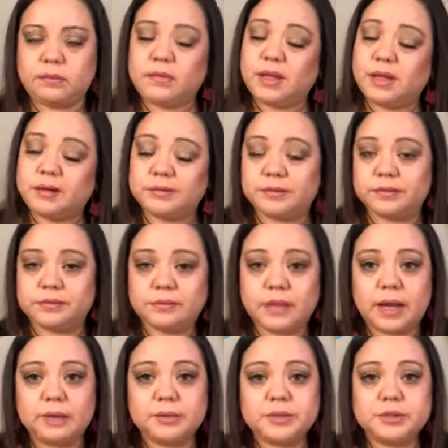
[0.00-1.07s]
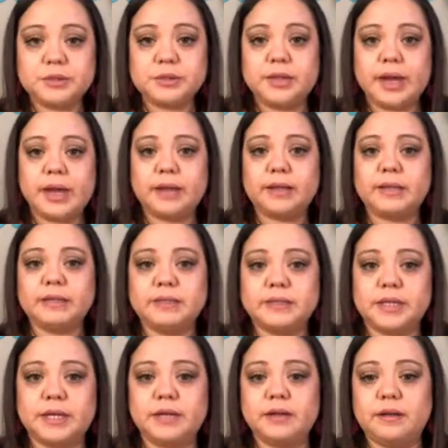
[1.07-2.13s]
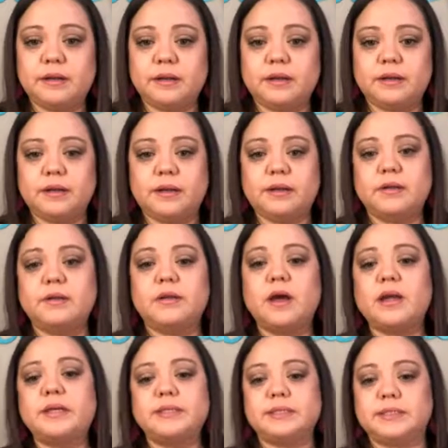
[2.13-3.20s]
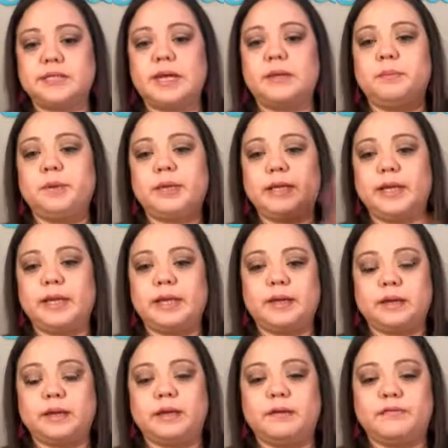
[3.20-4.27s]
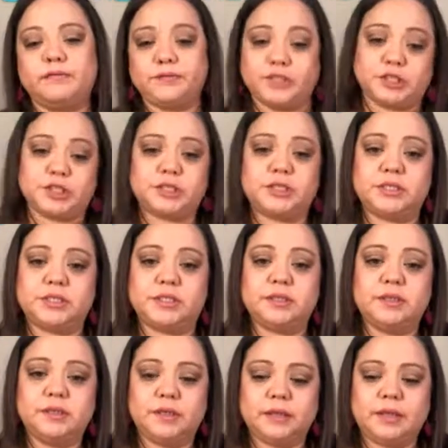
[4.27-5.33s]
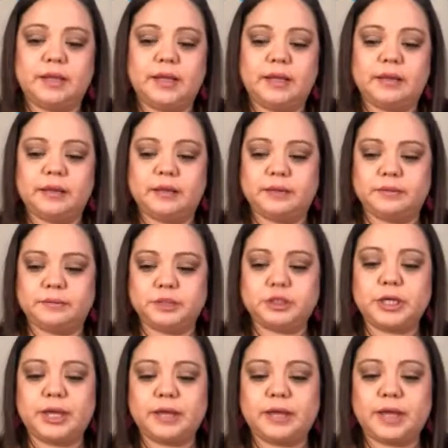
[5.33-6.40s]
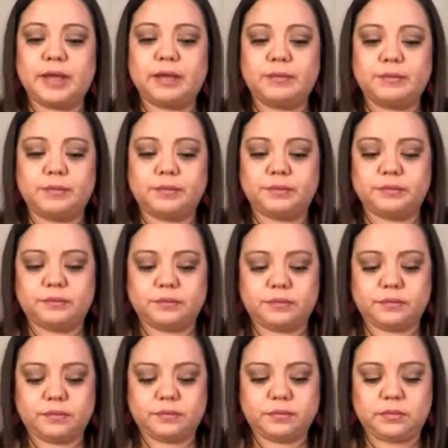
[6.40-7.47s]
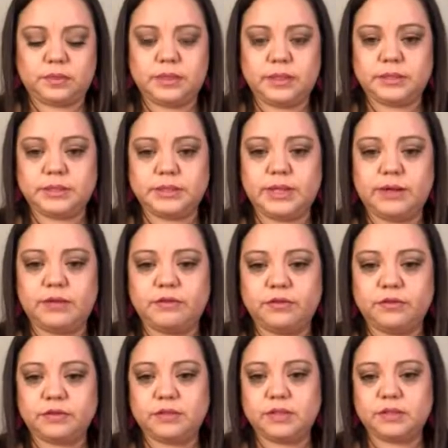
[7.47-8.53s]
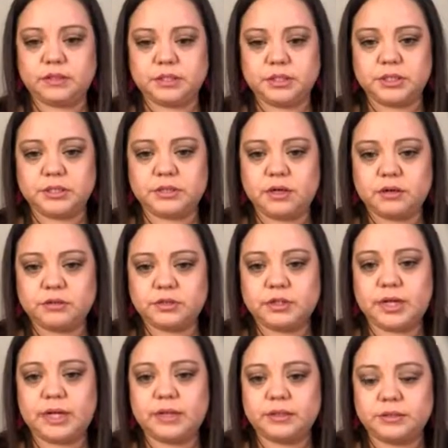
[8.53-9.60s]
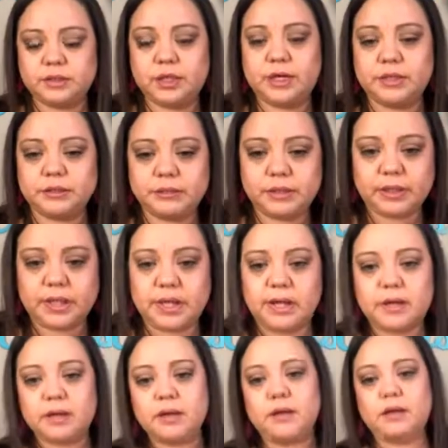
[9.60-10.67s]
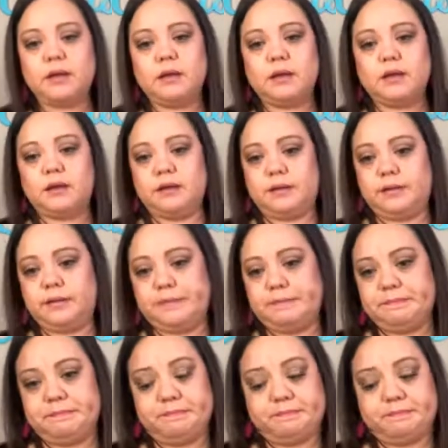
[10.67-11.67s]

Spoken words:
don't know. I would do that instead, not instead, but like first, and try that instead of using the jigsaw. Try doing that. Um,